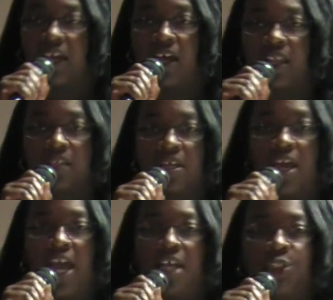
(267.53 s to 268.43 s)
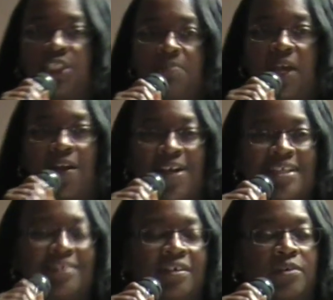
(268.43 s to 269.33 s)
Nowlin, and she
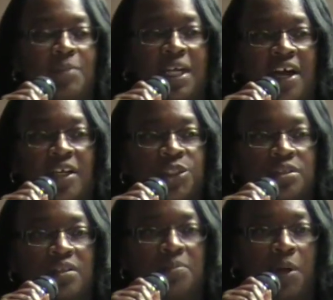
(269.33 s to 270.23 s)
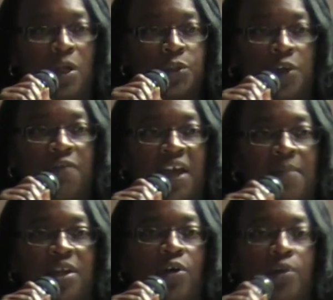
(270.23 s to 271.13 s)
married, oh my gosh, a Muldrow
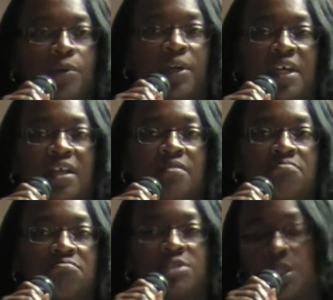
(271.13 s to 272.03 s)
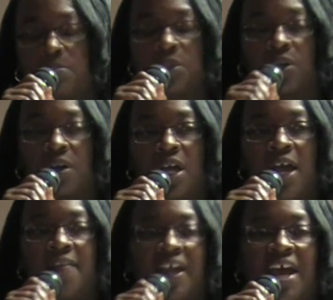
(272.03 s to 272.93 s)
family over in Sumter,
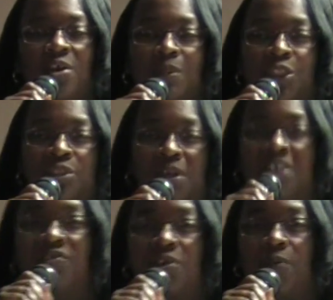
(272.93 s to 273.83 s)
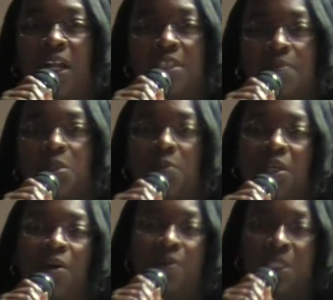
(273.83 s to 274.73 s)
and they had over 200 relatives. So when
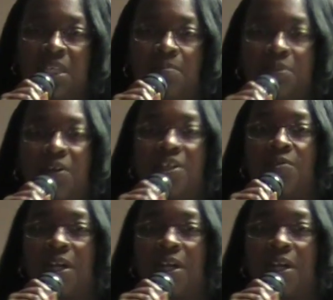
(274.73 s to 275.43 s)
you go to Sumter and you